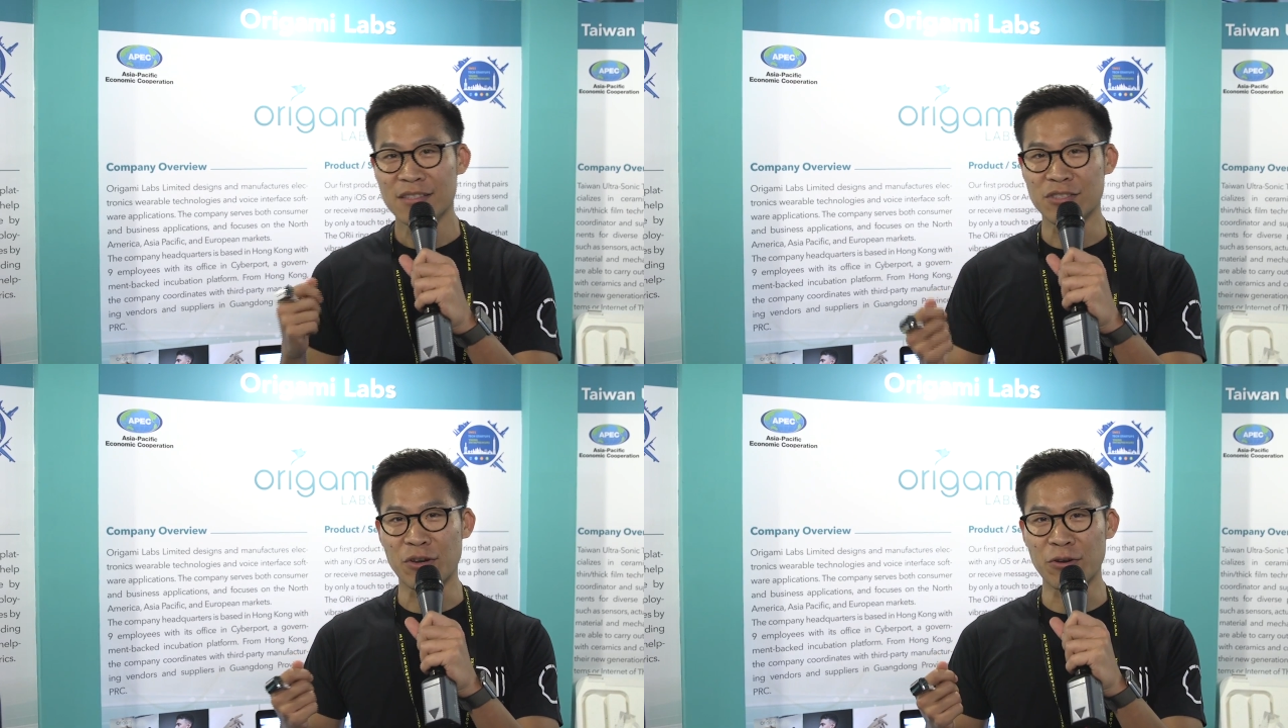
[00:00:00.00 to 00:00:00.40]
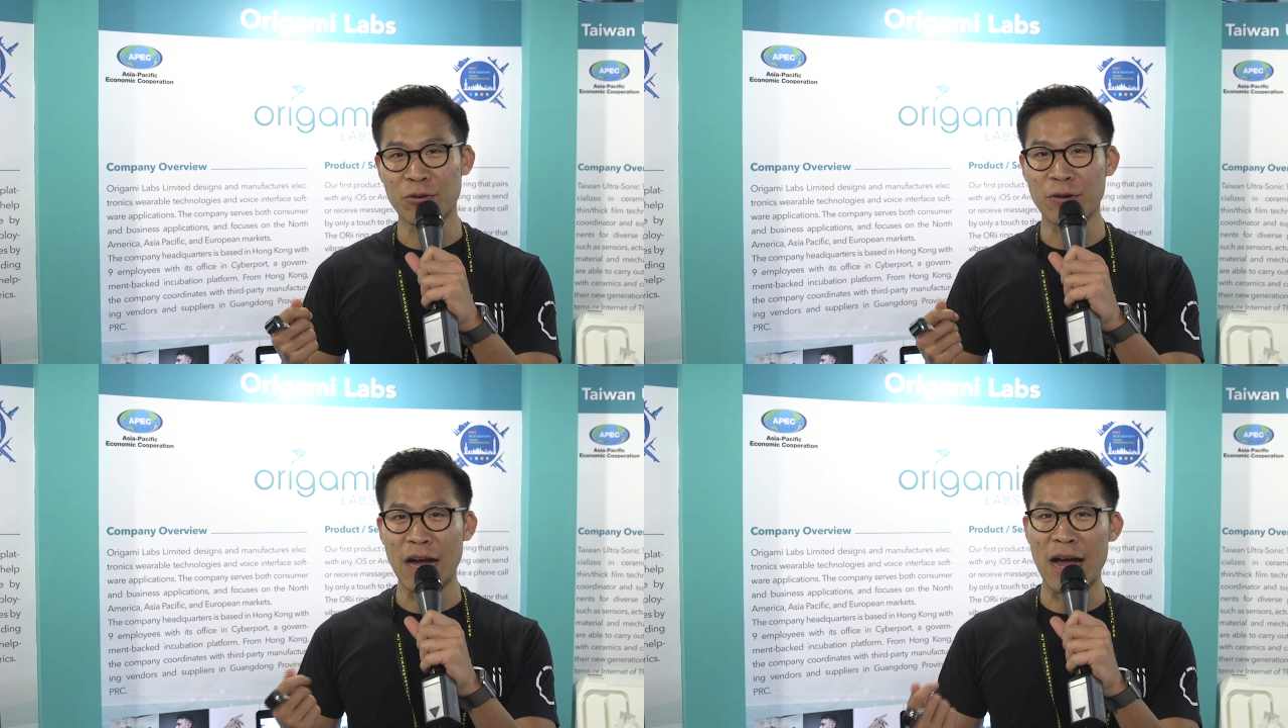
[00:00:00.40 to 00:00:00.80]

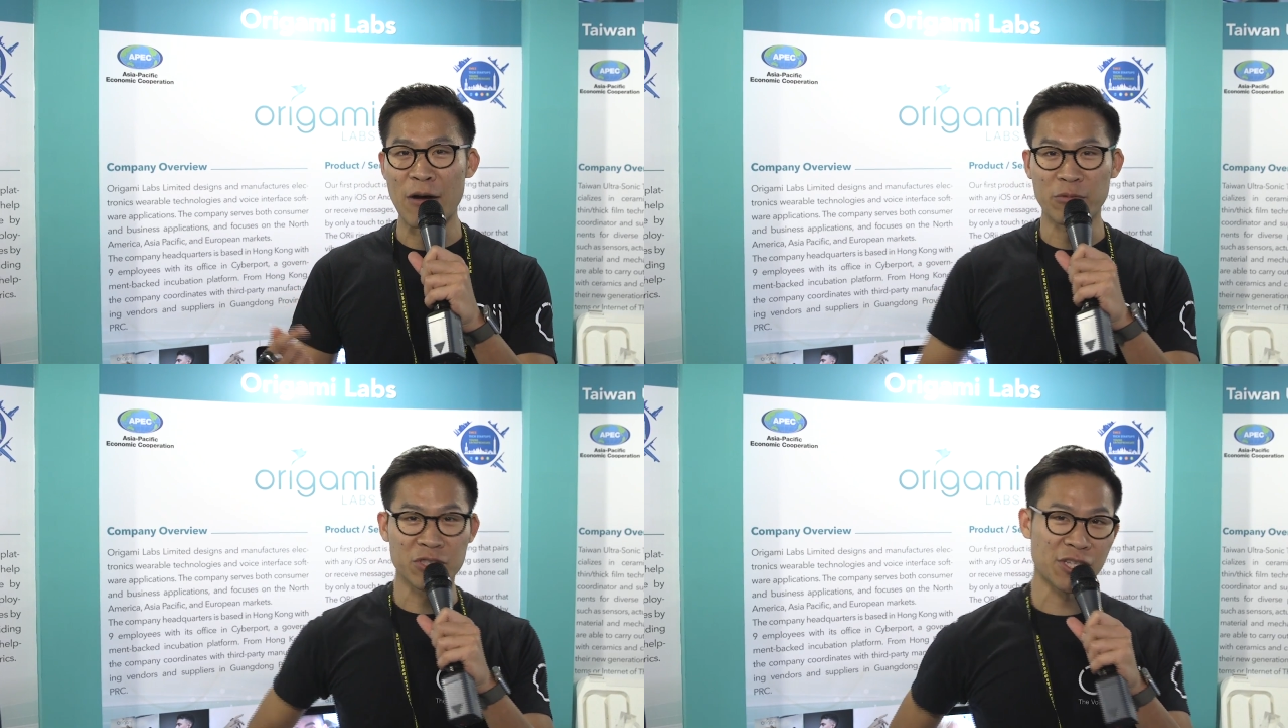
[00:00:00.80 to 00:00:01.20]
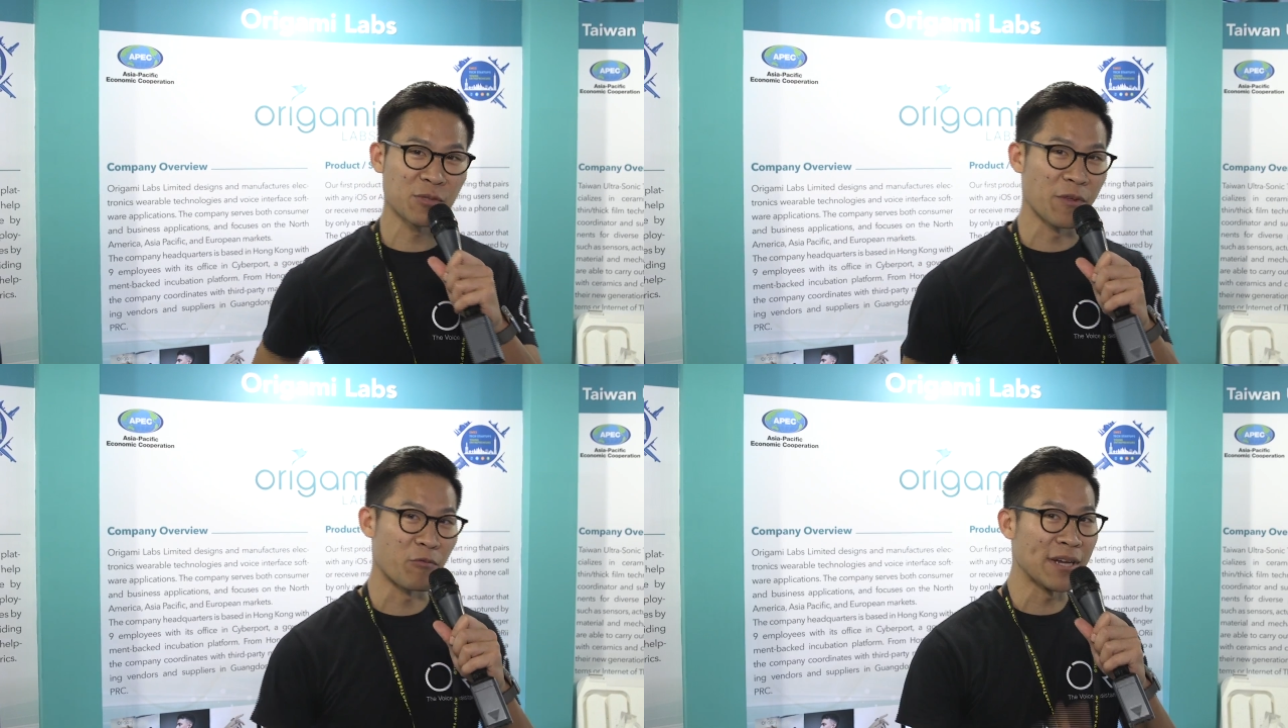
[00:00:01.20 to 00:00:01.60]
So
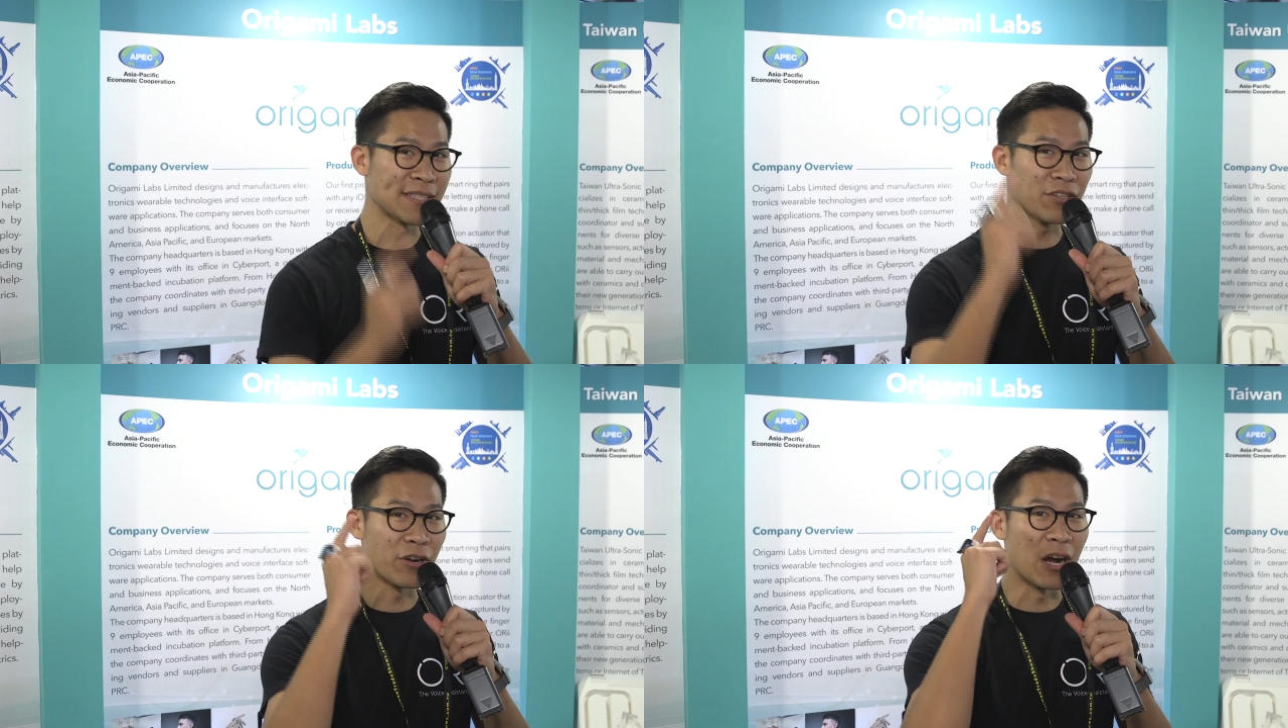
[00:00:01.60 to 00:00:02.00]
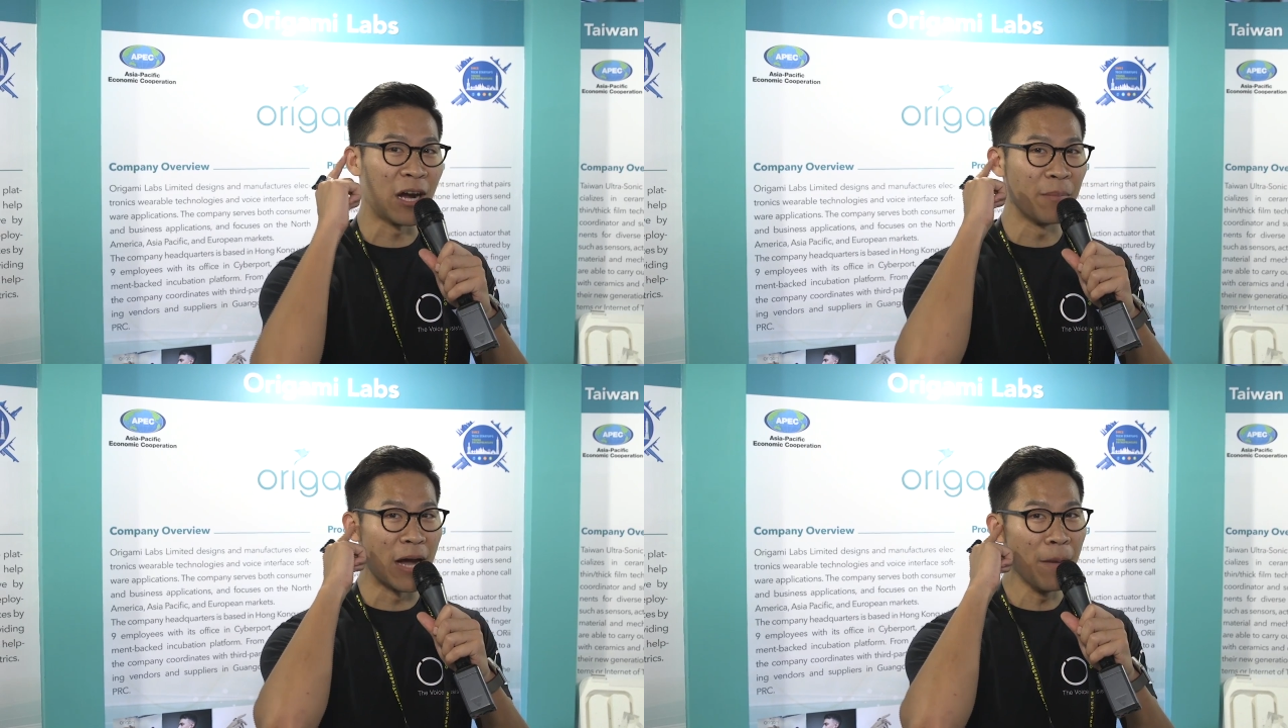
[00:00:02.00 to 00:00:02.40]
just with raising your
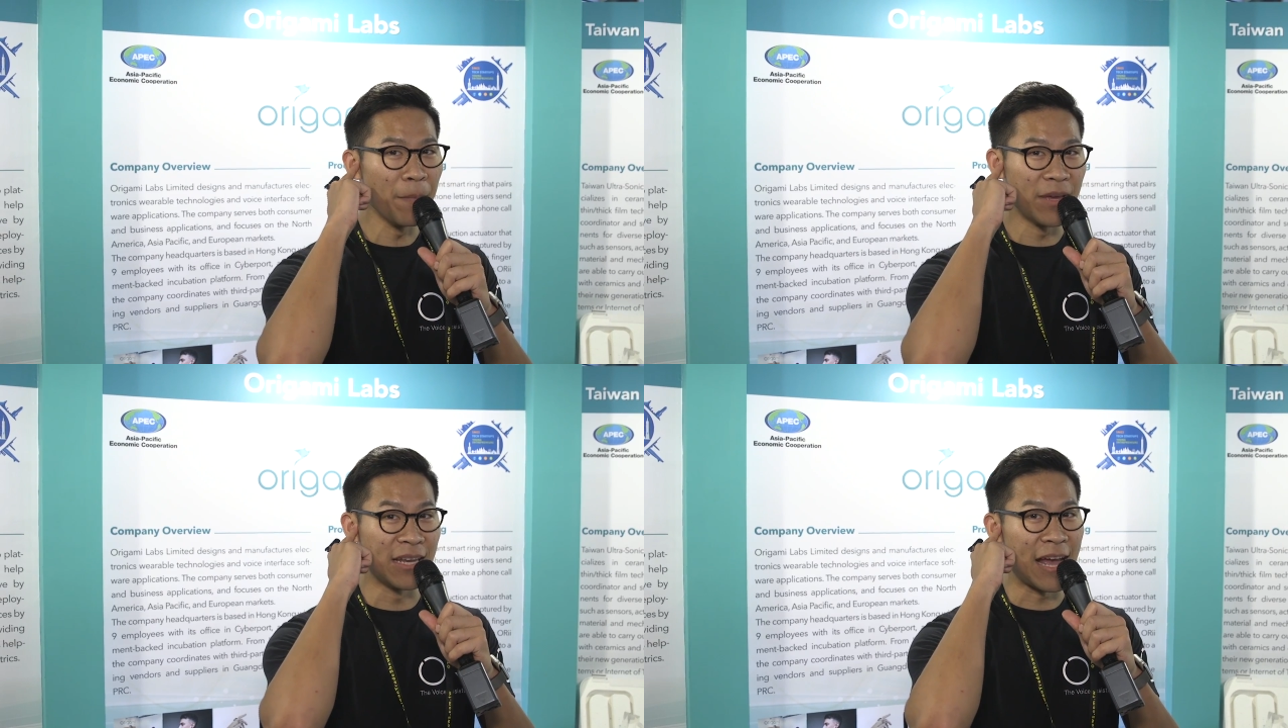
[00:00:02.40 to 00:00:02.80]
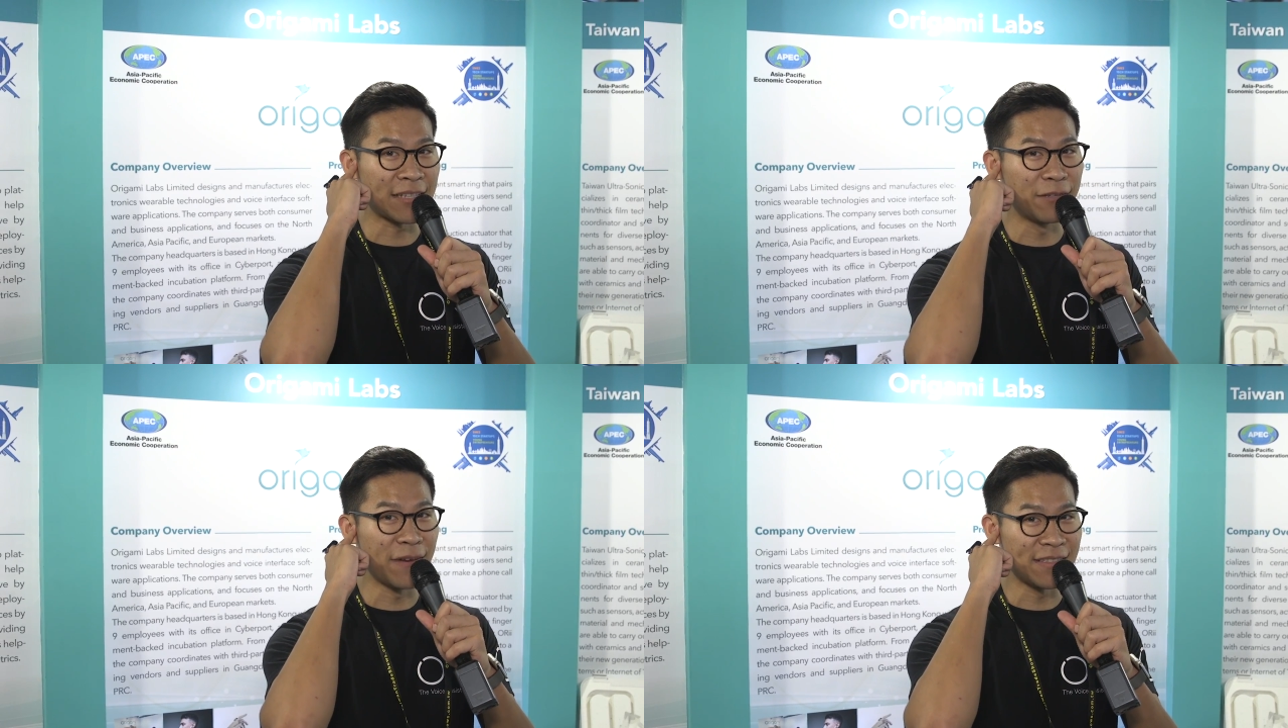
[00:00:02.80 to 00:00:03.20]
arm up, it
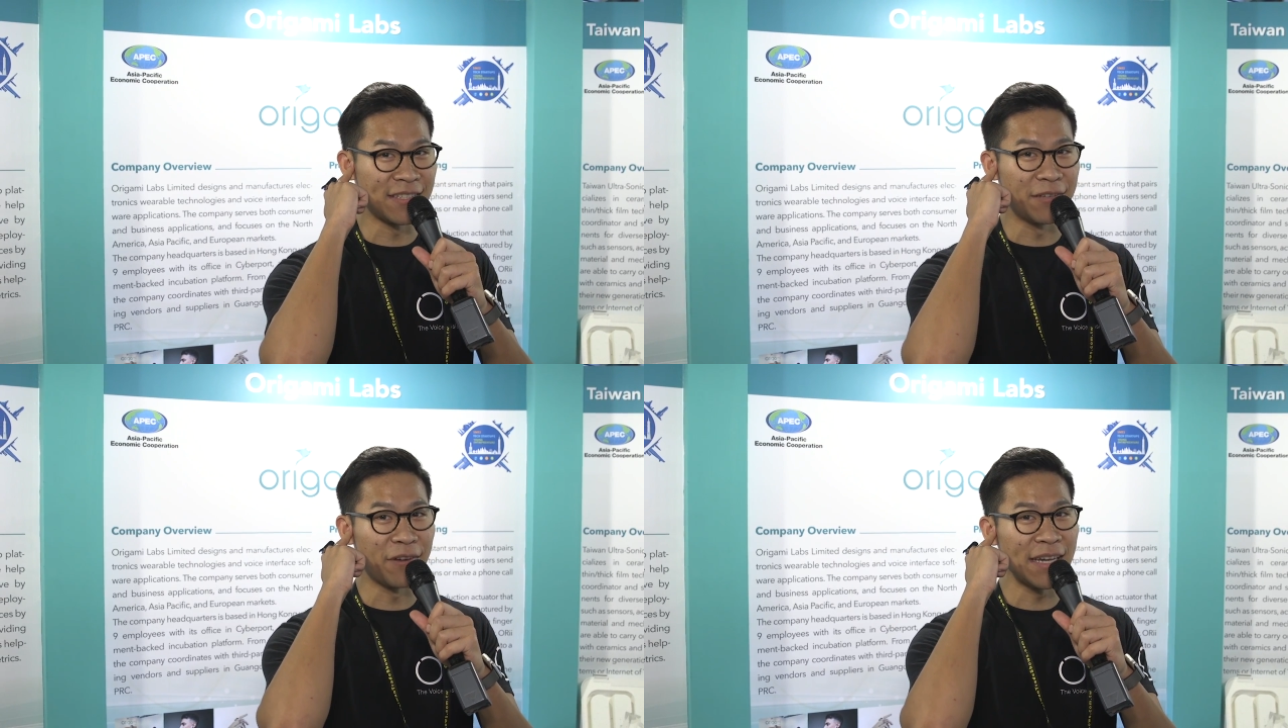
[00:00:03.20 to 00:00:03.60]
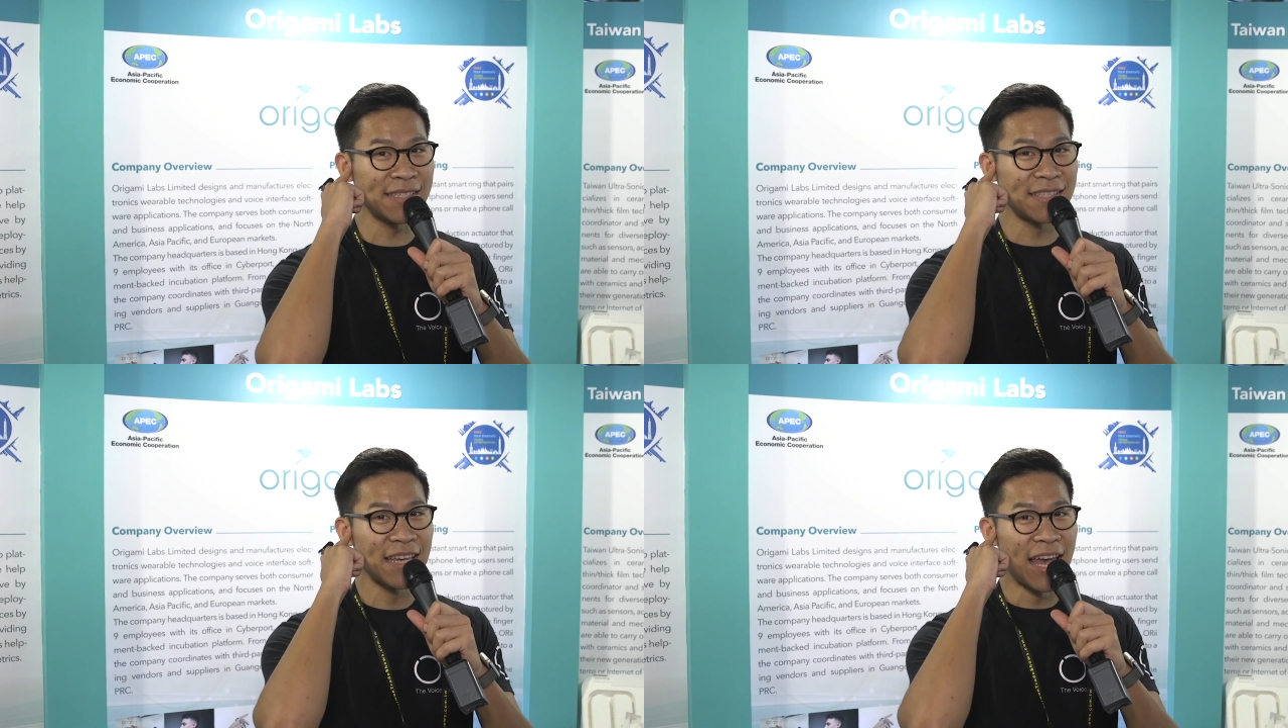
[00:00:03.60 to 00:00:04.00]
activates the
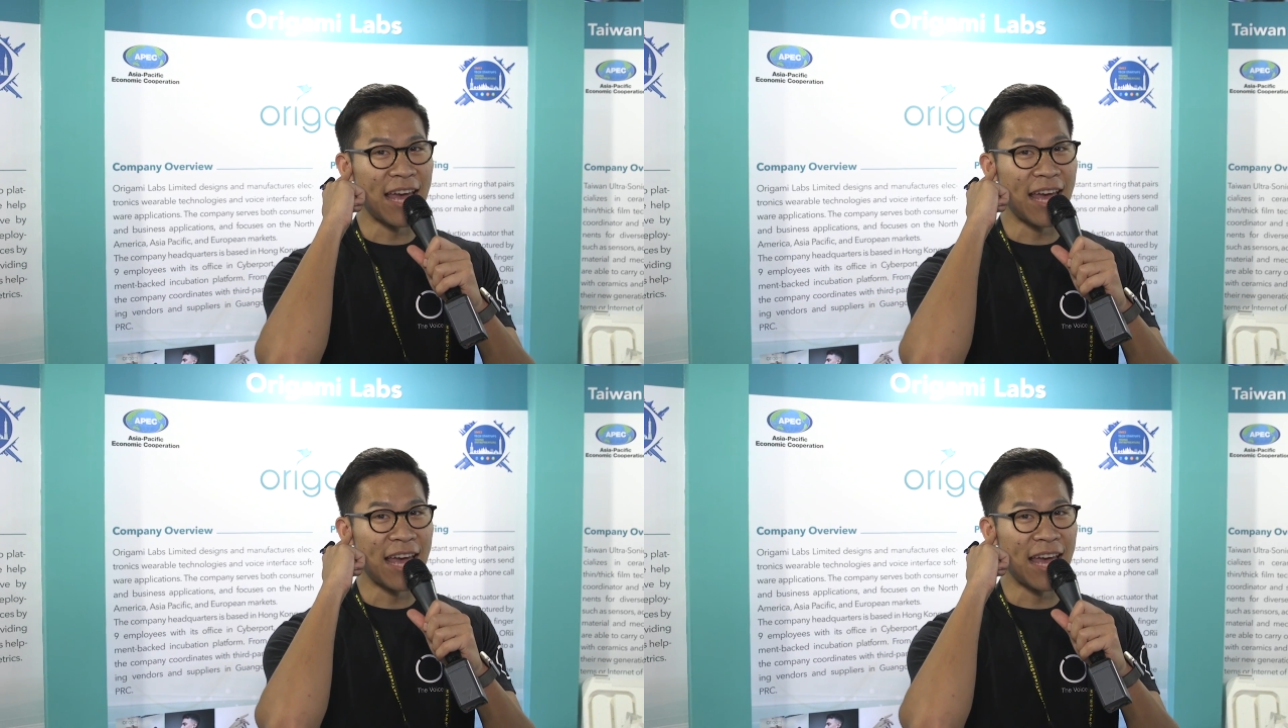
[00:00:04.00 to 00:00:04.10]
device.